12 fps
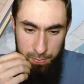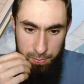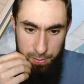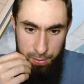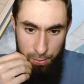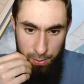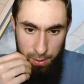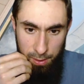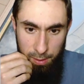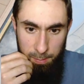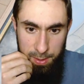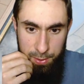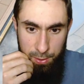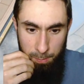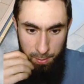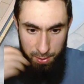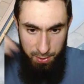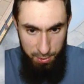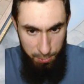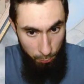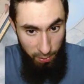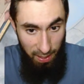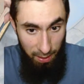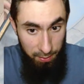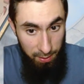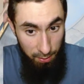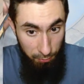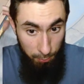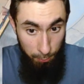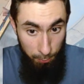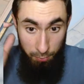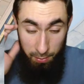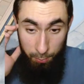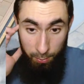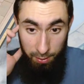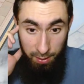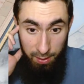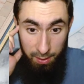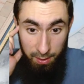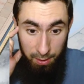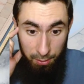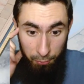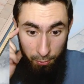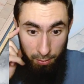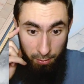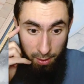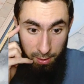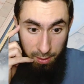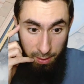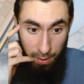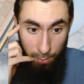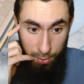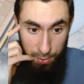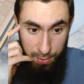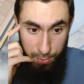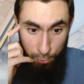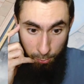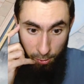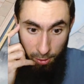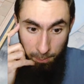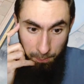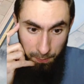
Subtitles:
So the Lily May is going to burst us, but we have the healing from Ludovic. We're going to get a kill for Harak, and now we're going to snowball.